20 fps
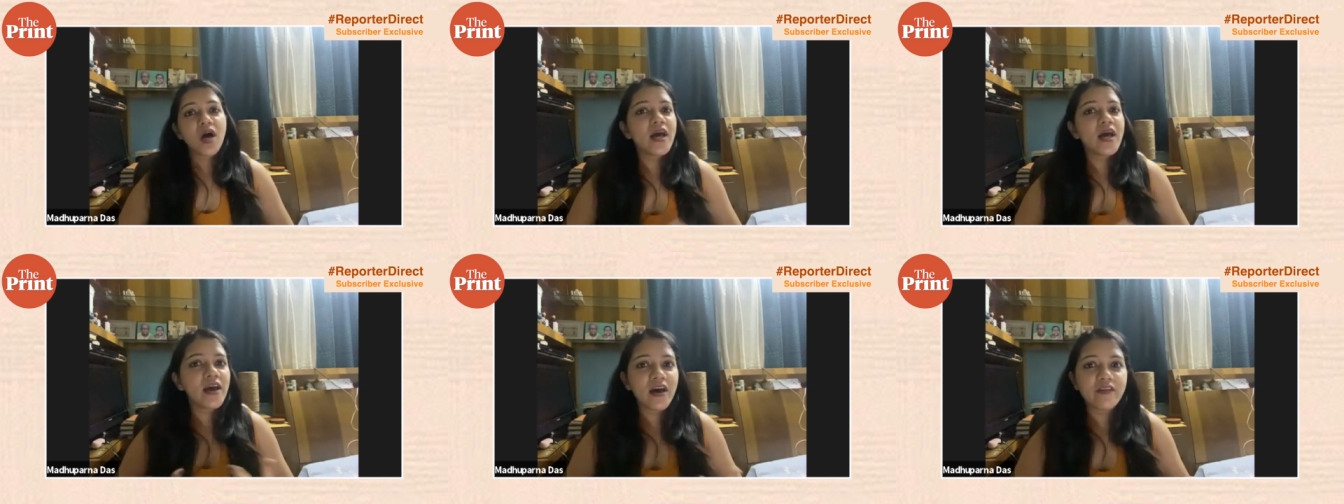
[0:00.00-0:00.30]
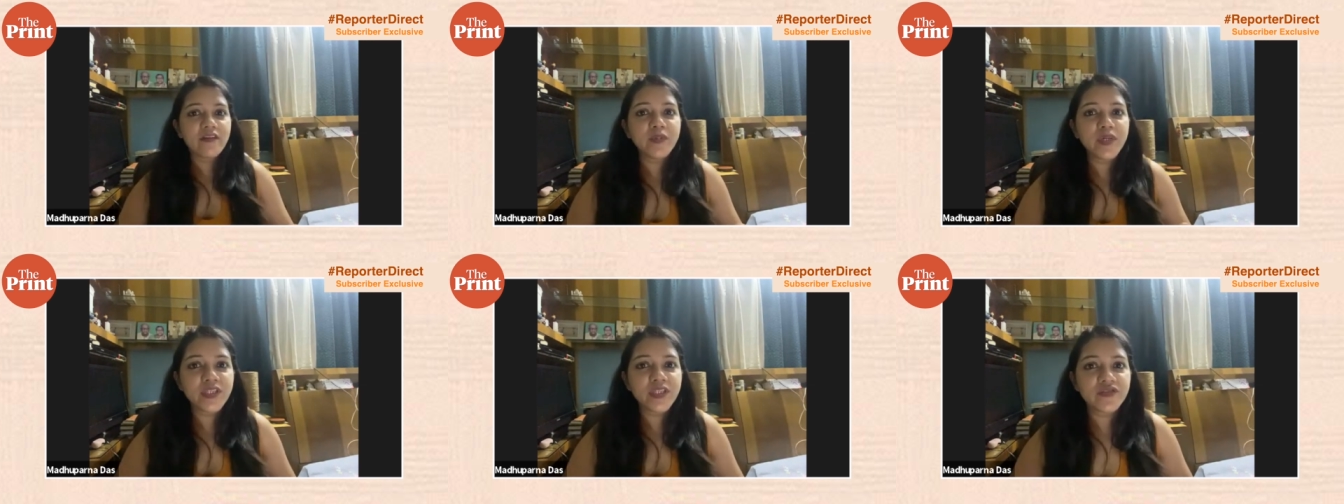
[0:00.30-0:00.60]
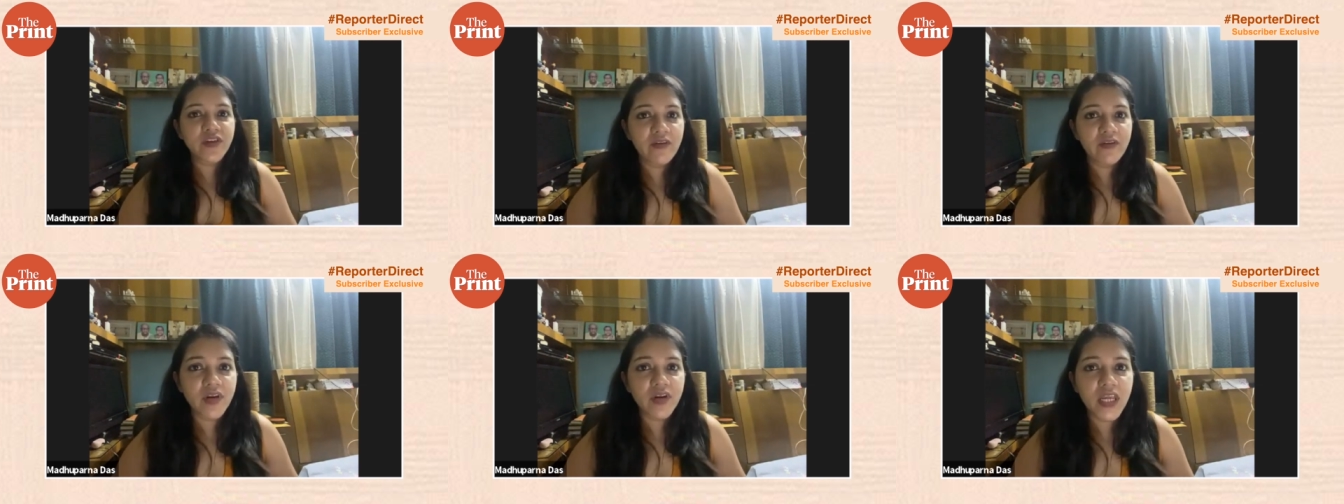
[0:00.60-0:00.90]
i have
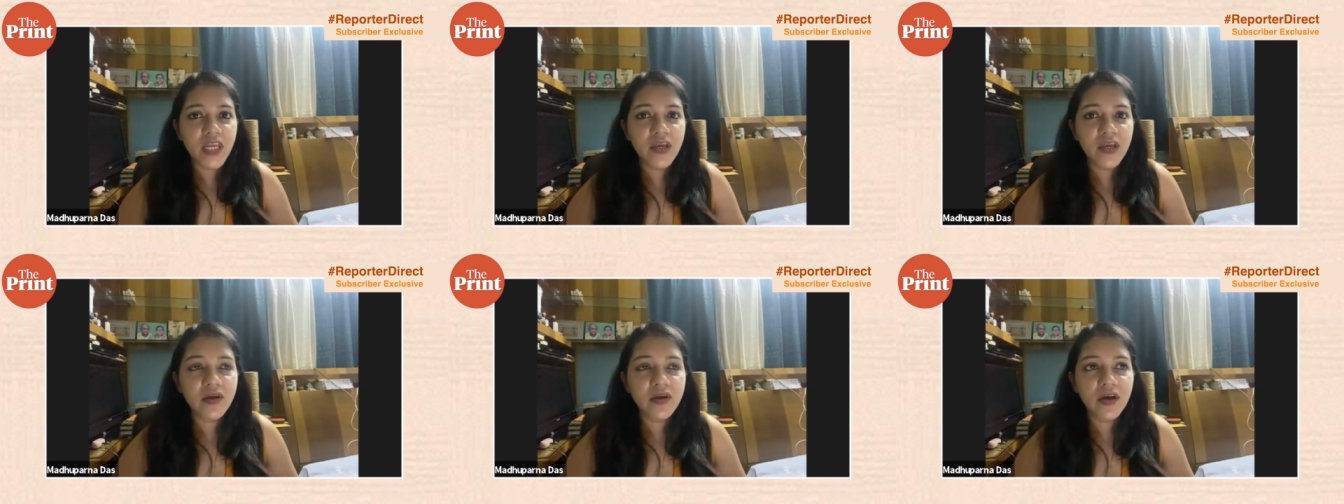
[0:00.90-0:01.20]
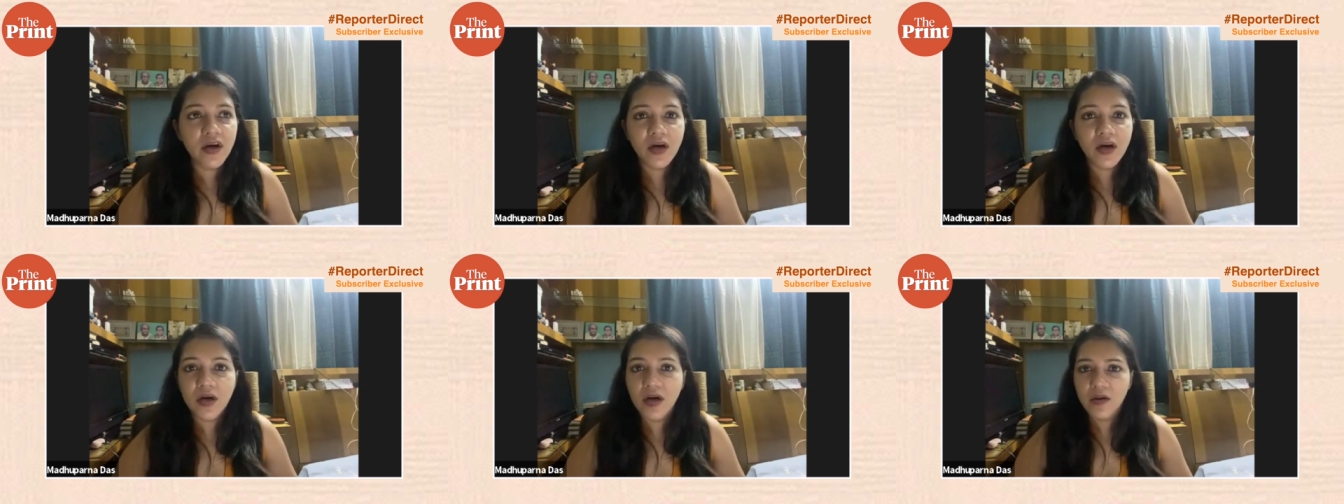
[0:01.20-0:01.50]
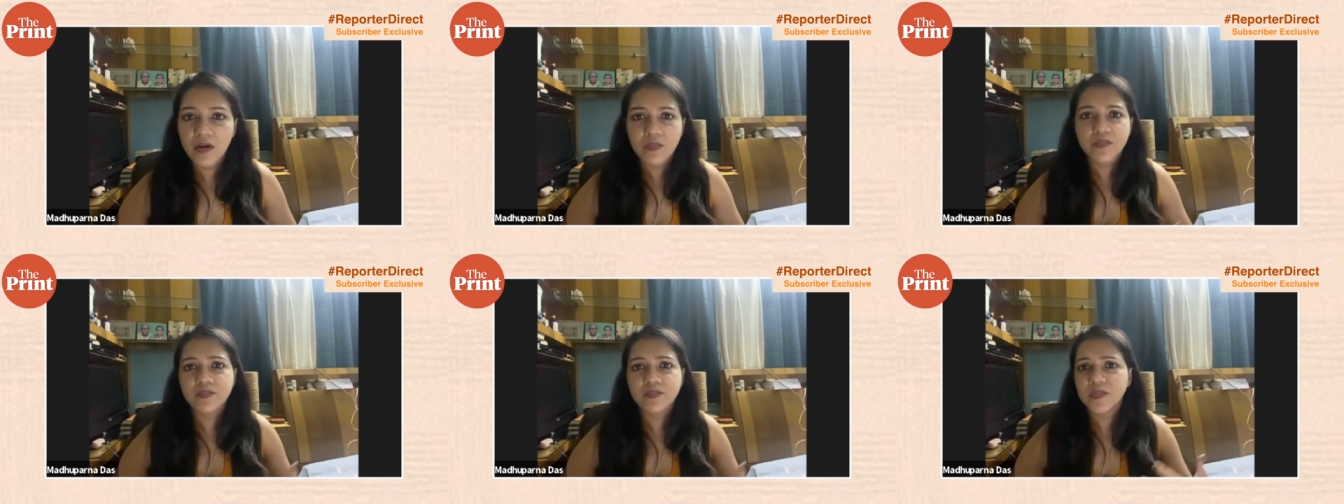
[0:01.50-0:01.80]
been traveling
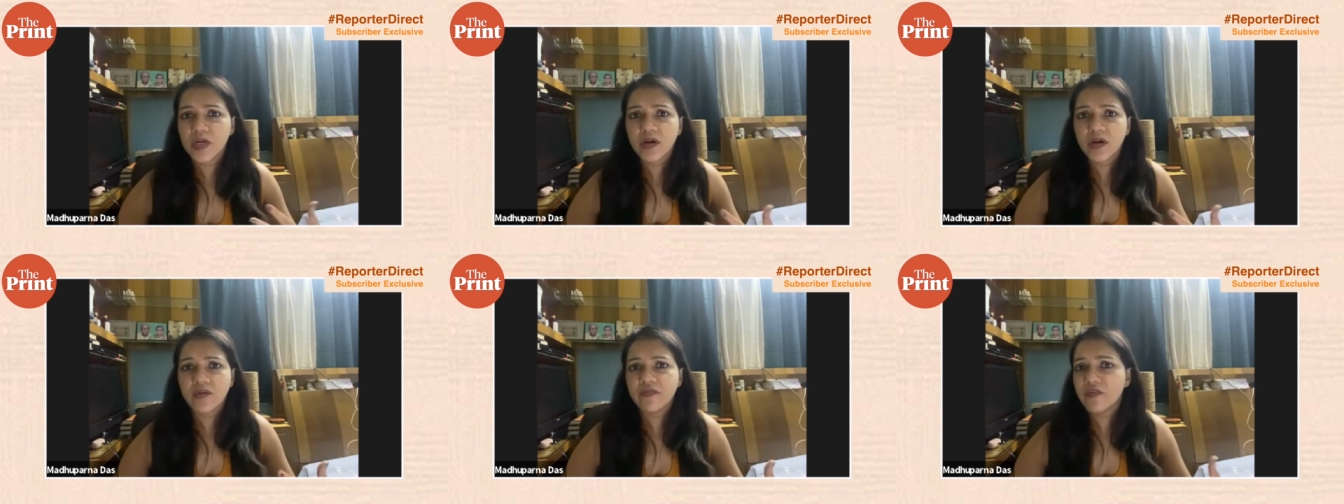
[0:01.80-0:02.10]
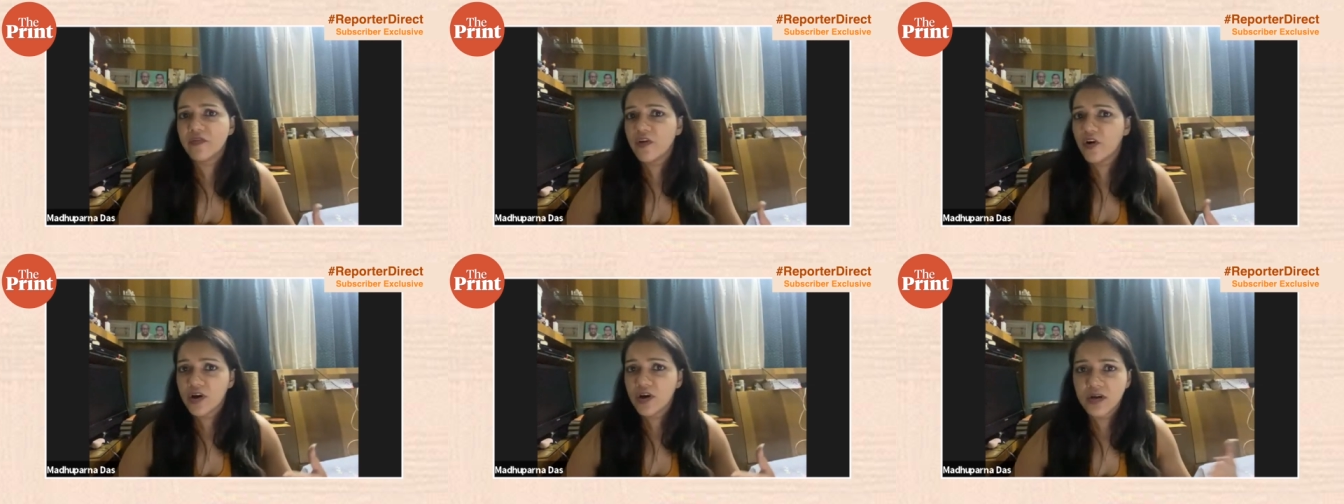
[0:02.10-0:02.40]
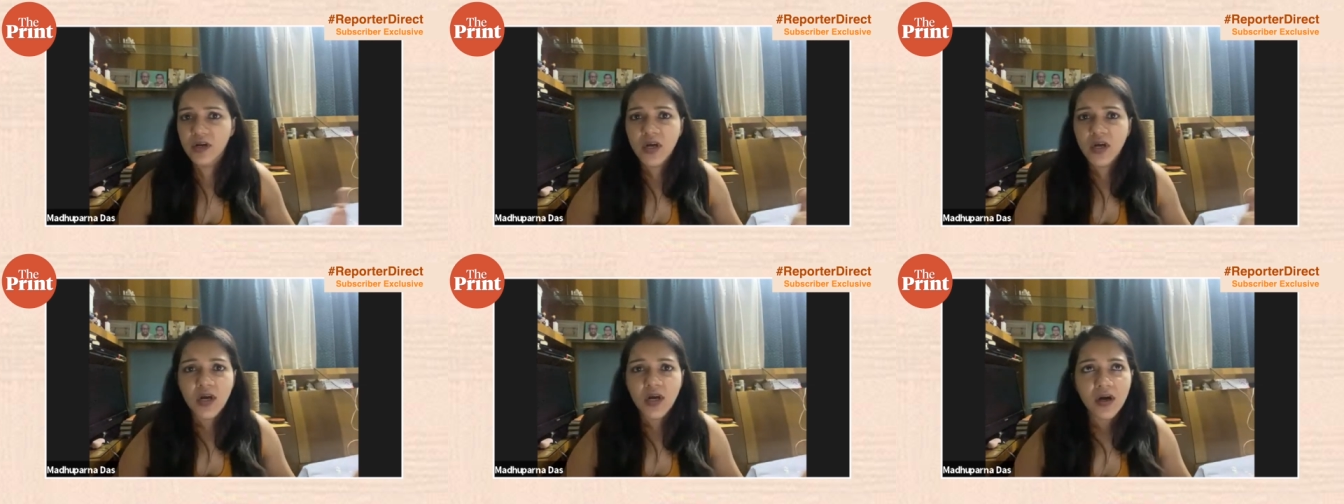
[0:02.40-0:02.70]
uh,
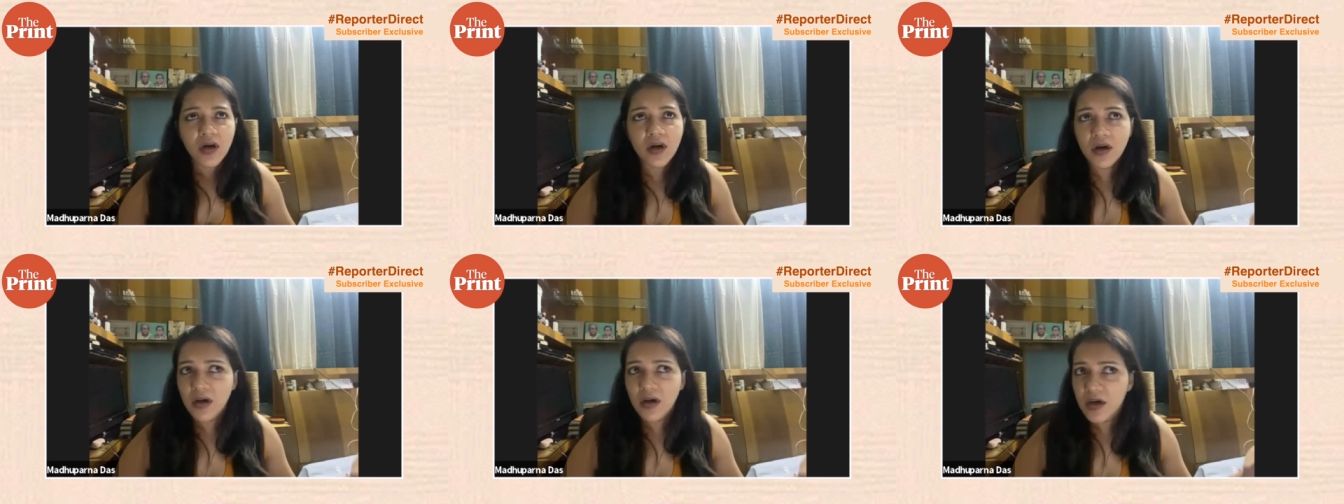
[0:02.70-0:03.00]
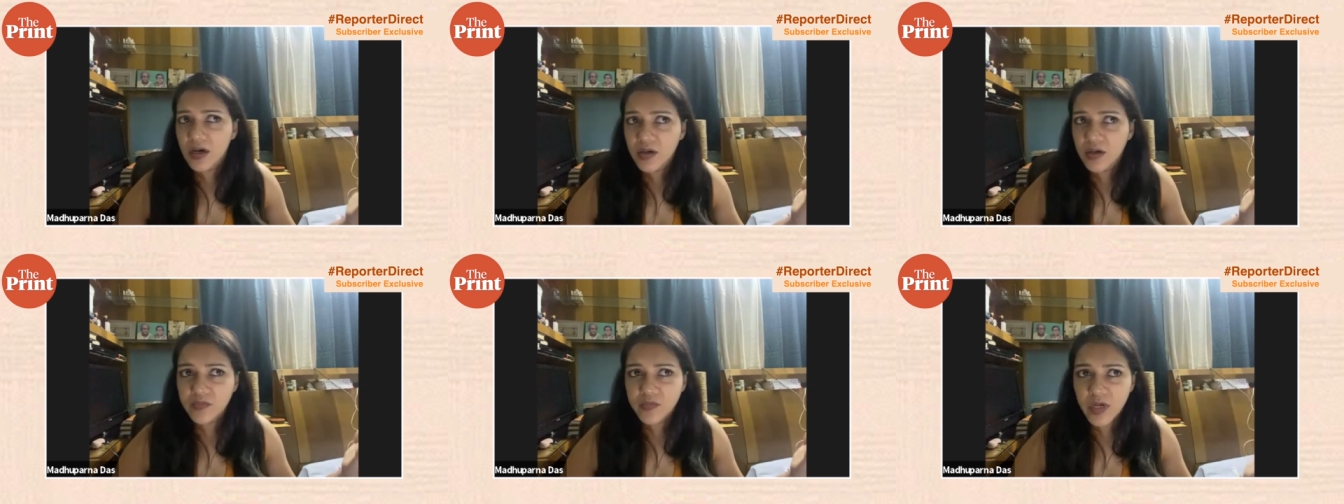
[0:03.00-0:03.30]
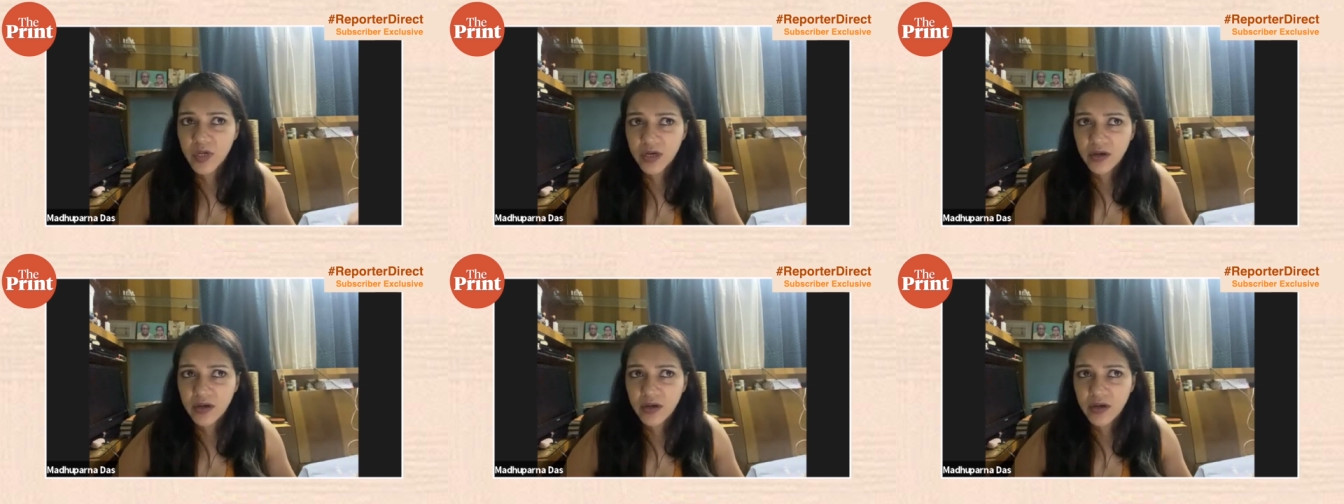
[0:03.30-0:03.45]
for um,